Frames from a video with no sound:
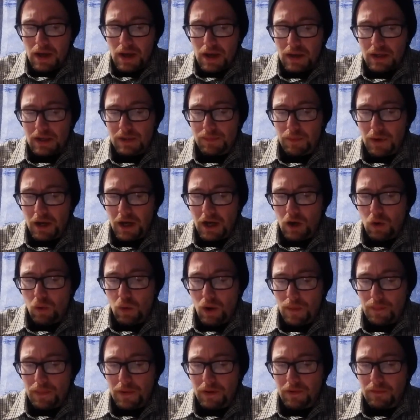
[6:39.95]
As
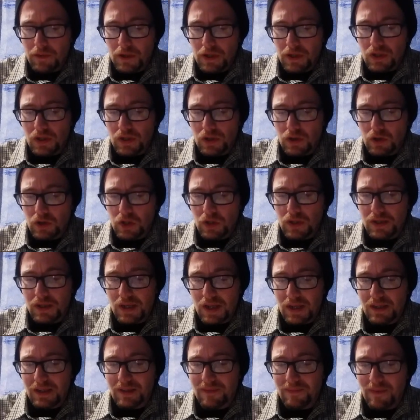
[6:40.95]
bioweapon research
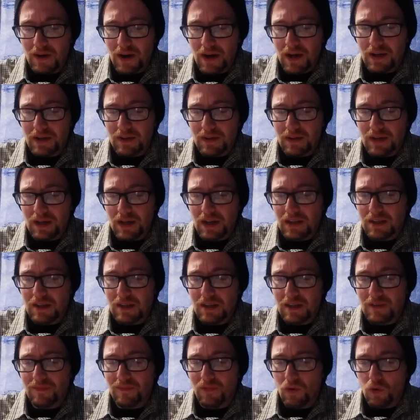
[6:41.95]
intensified in the
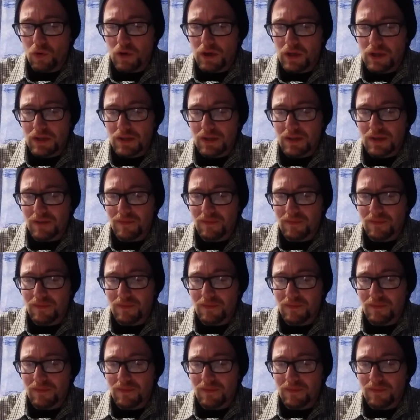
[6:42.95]
1940s,